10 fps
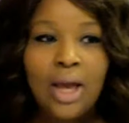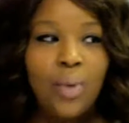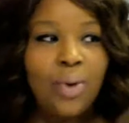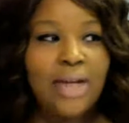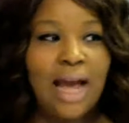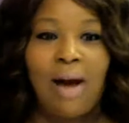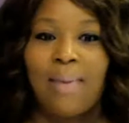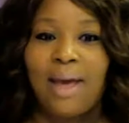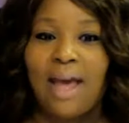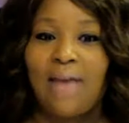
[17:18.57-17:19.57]
where now I
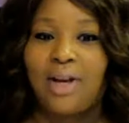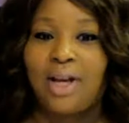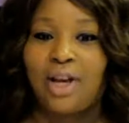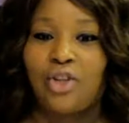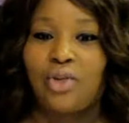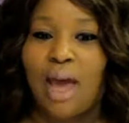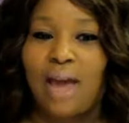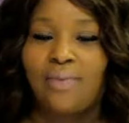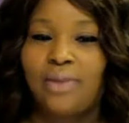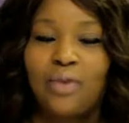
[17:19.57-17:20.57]
may have a contract
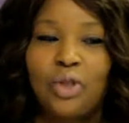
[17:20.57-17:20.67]
for